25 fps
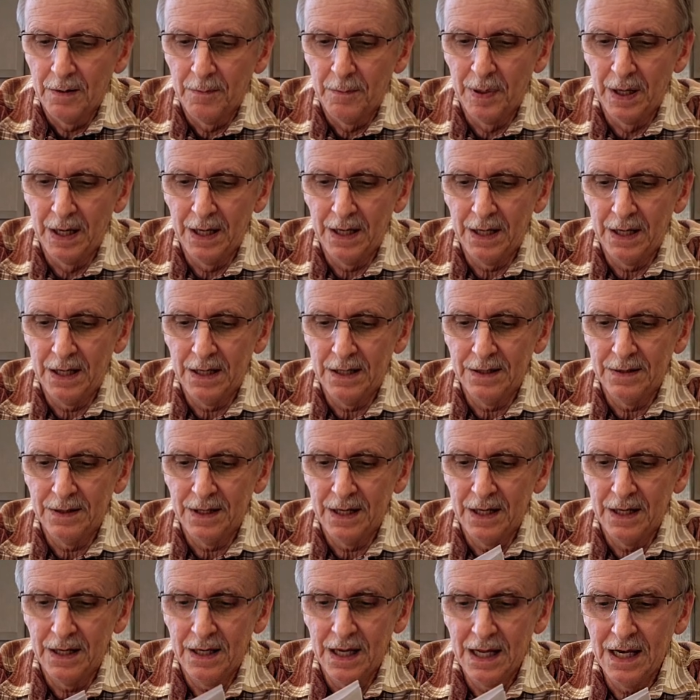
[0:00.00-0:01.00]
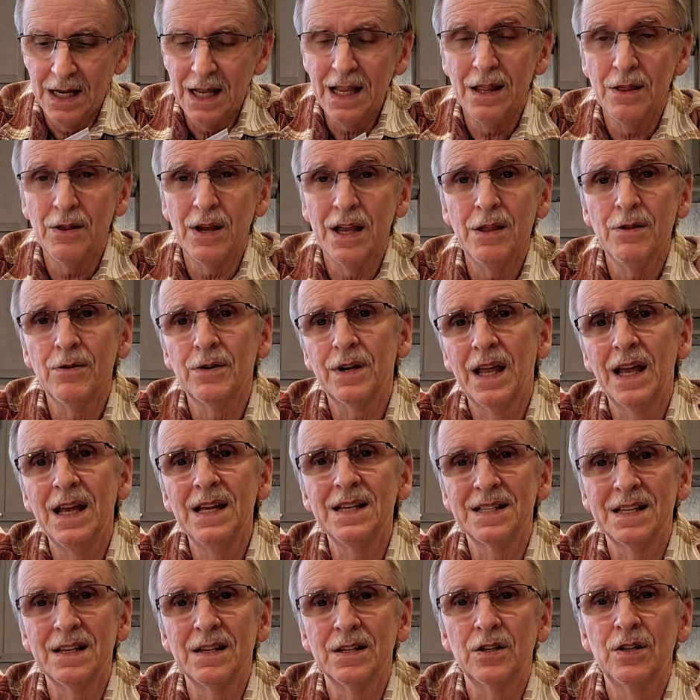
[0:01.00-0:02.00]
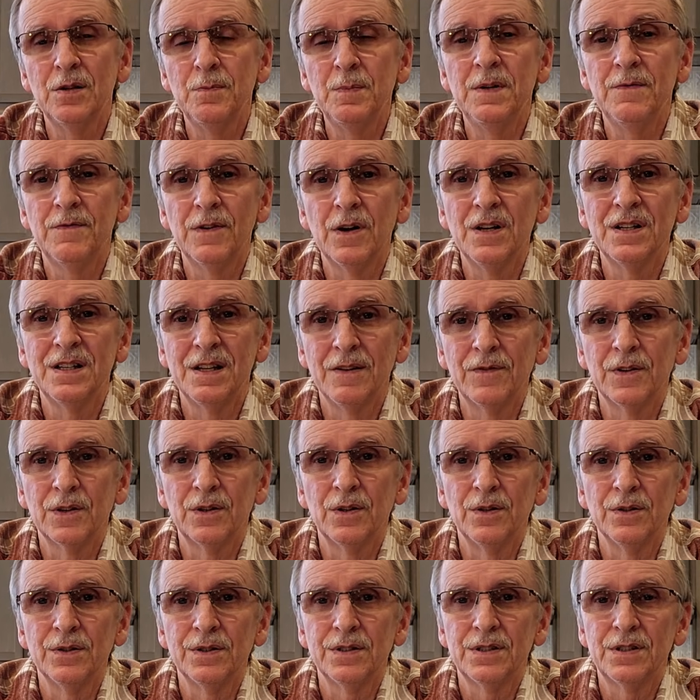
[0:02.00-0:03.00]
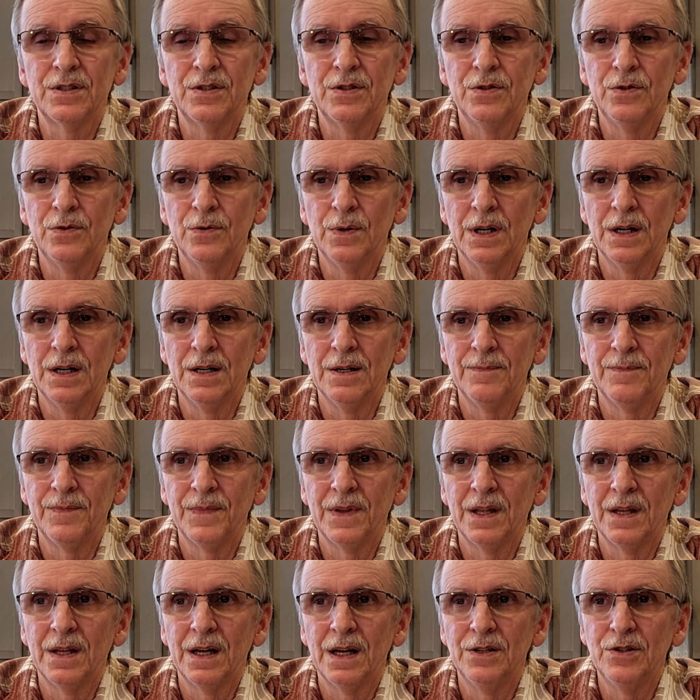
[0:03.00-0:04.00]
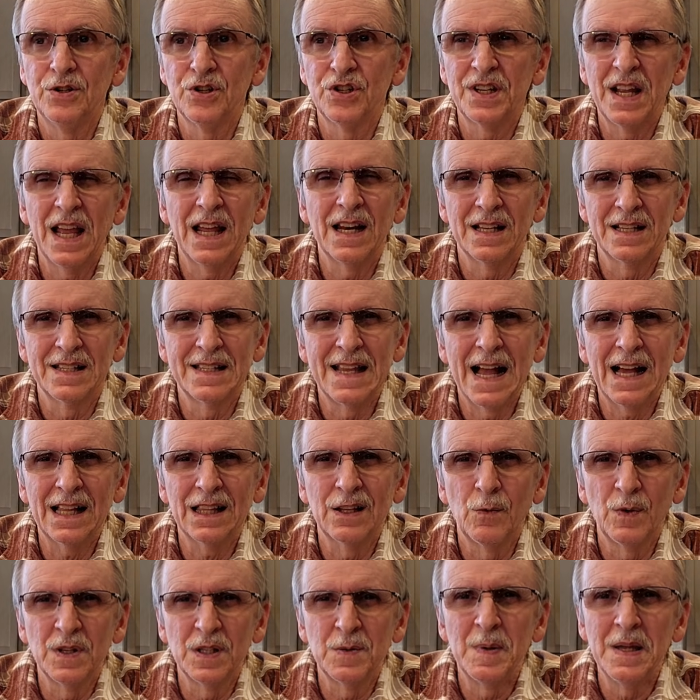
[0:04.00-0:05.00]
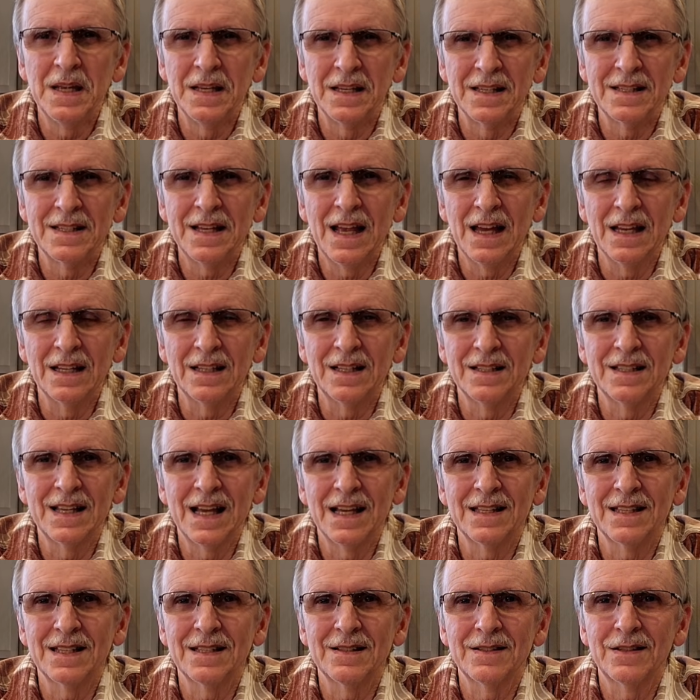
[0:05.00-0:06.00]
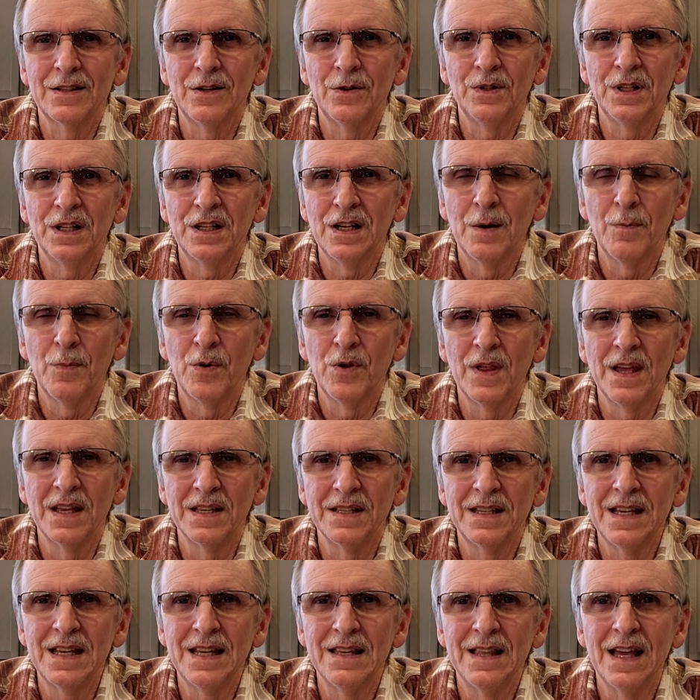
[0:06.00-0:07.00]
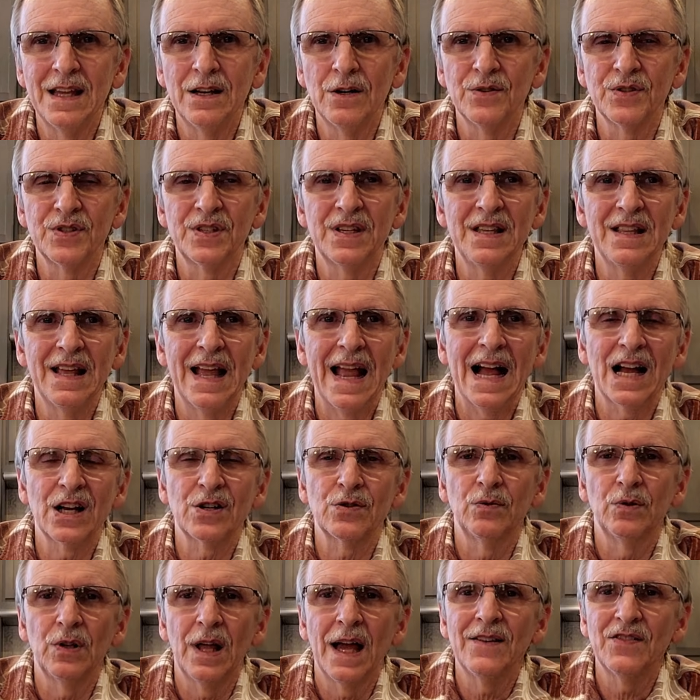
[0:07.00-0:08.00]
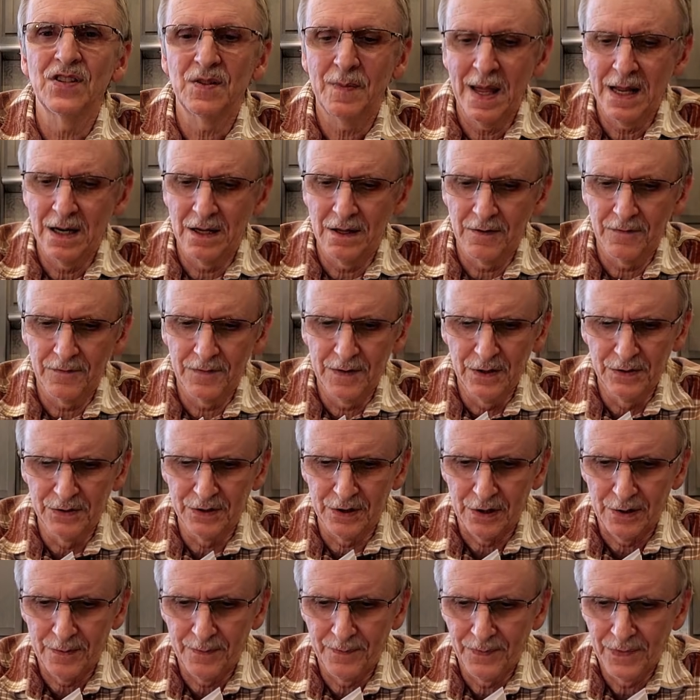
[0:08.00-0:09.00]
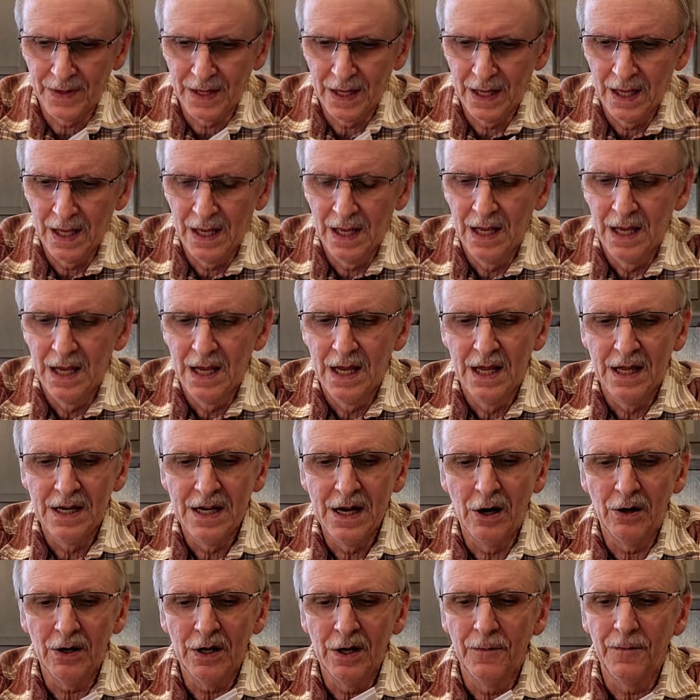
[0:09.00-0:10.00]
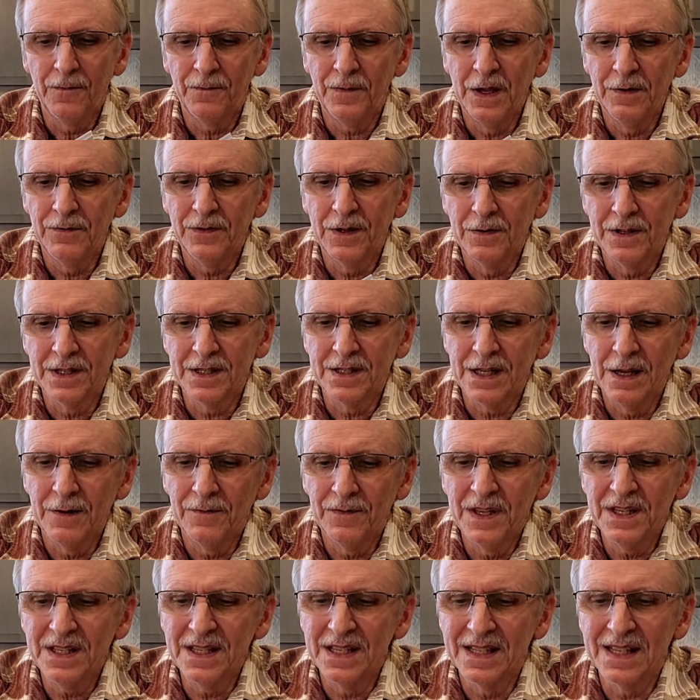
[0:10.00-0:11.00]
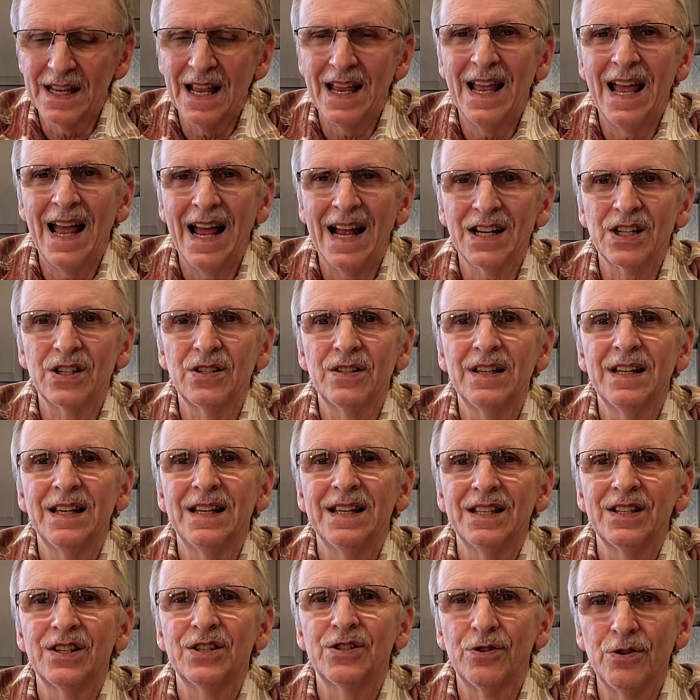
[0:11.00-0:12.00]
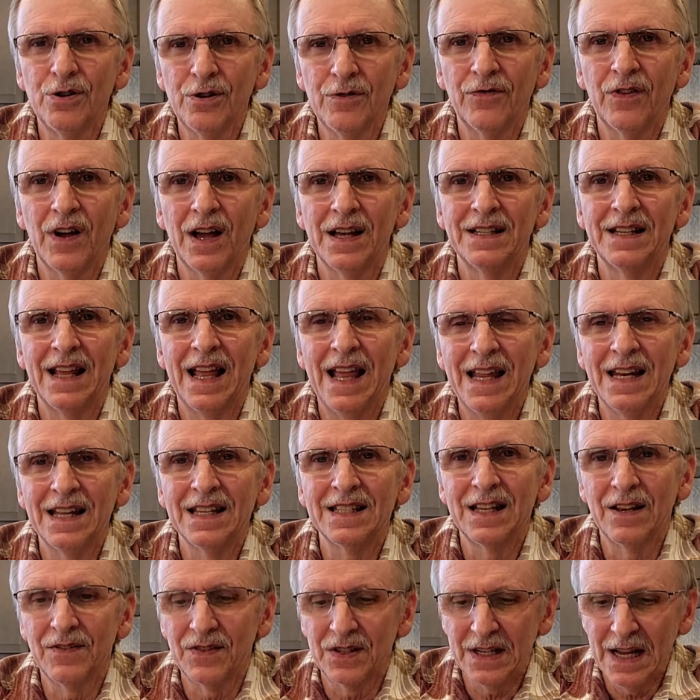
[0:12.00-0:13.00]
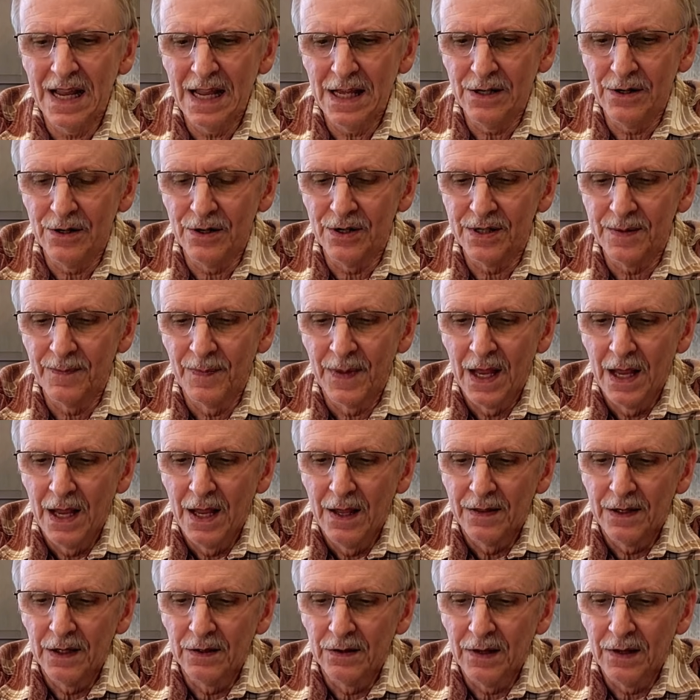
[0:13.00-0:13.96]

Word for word: But uh, in, in either, either, case, it could be very difficult to uh, understand exactly what's being said because that's the only number they see. They don't see the actual lifespan of the filter. Now, if, if, this, if this is actually certified to NSF standards, the